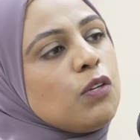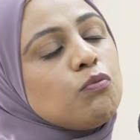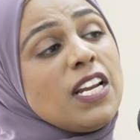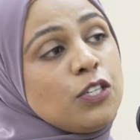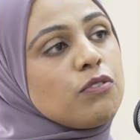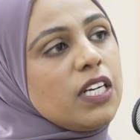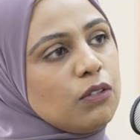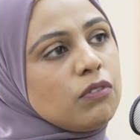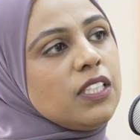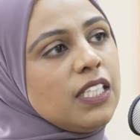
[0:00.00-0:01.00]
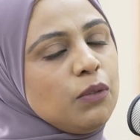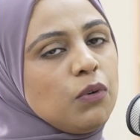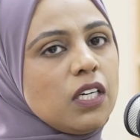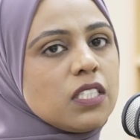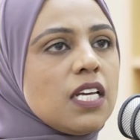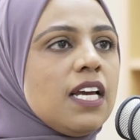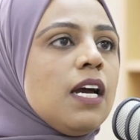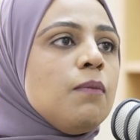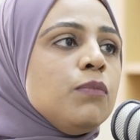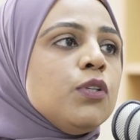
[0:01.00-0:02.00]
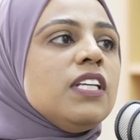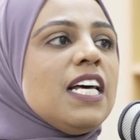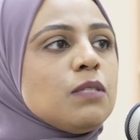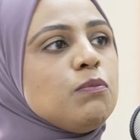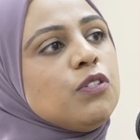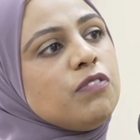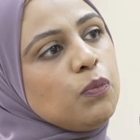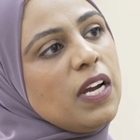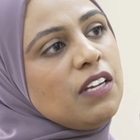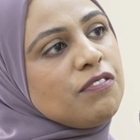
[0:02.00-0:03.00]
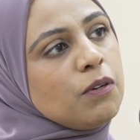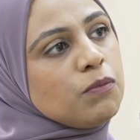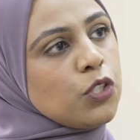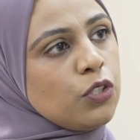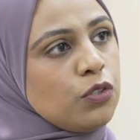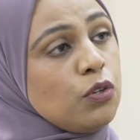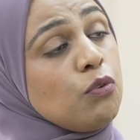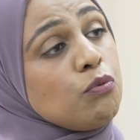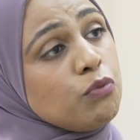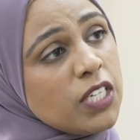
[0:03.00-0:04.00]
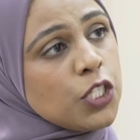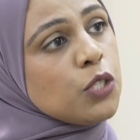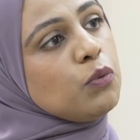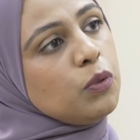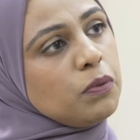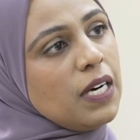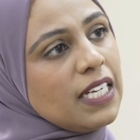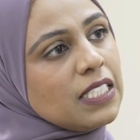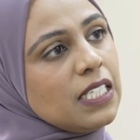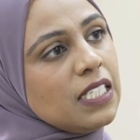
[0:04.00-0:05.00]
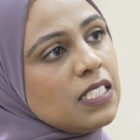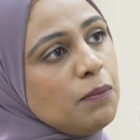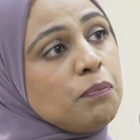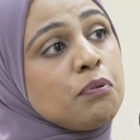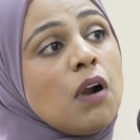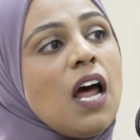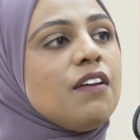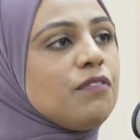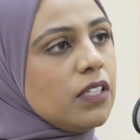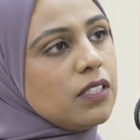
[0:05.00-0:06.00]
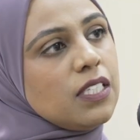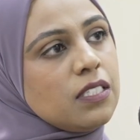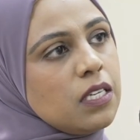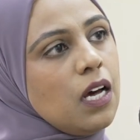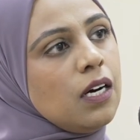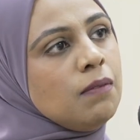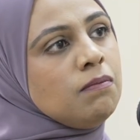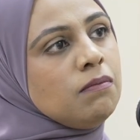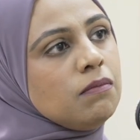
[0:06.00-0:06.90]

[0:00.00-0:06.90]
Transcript: The rhetoric really was, let's move away from just ritual practice and private Islam